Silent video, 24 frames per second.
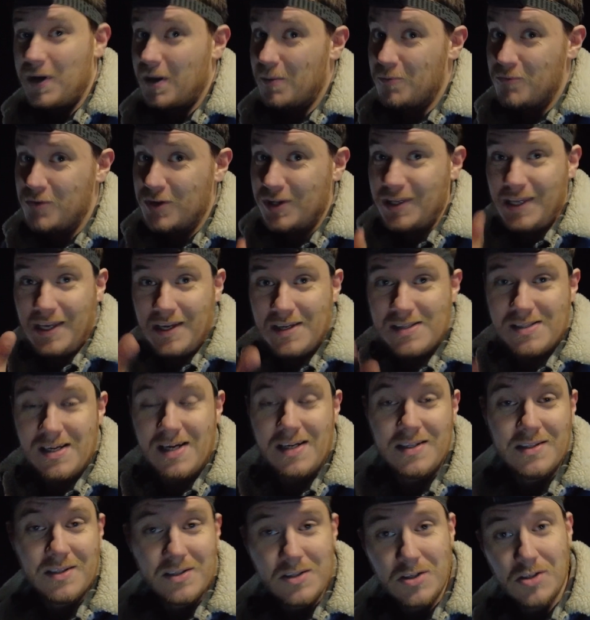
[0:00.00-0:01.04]
and I'm really
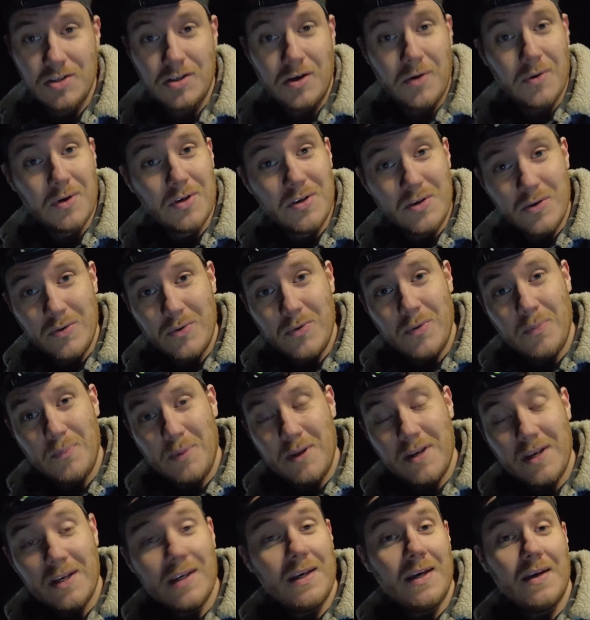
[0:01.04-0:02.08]
excited to show a new
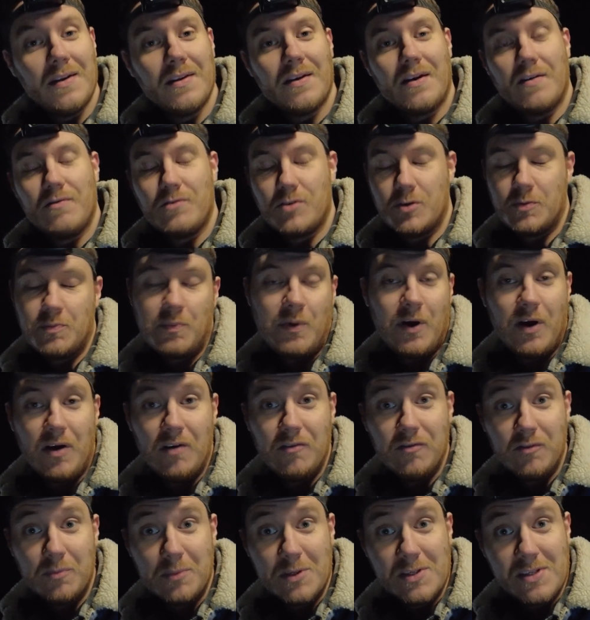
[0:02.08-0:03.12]
bit of kit that I've just bought
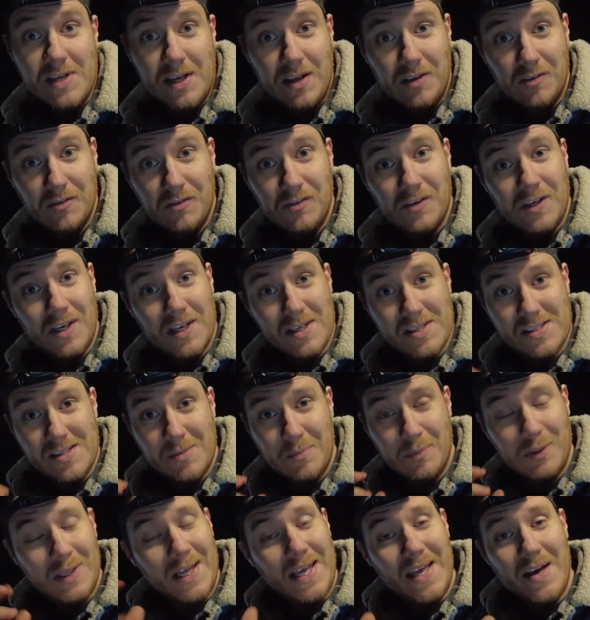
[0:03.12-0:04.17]
for myself. It's the
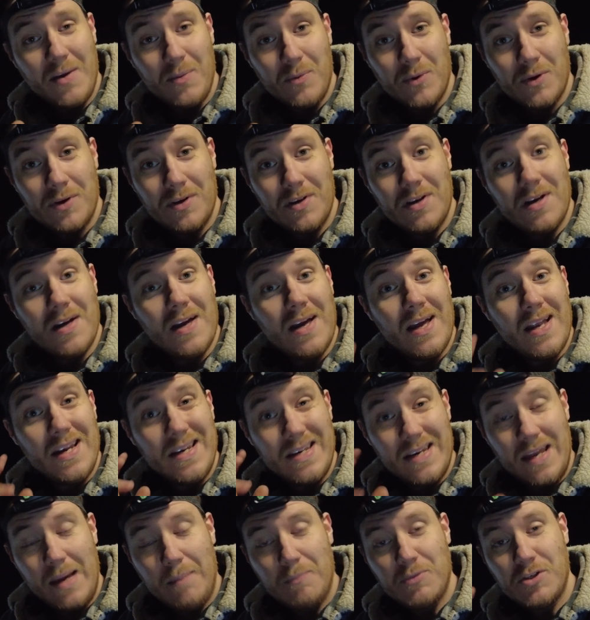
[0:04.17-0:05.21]
Player One
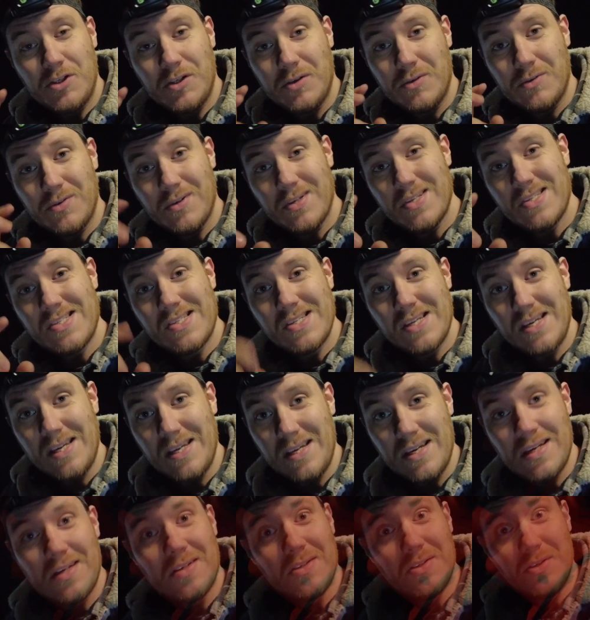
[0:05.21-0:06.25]

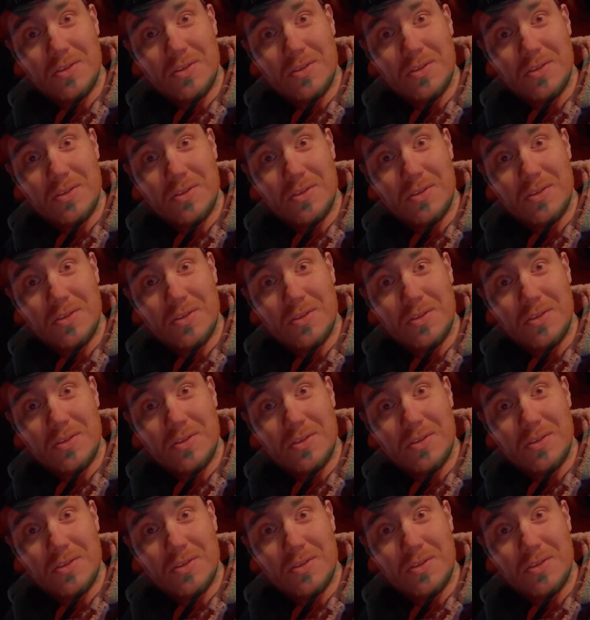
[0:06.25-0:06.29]
Neptune-C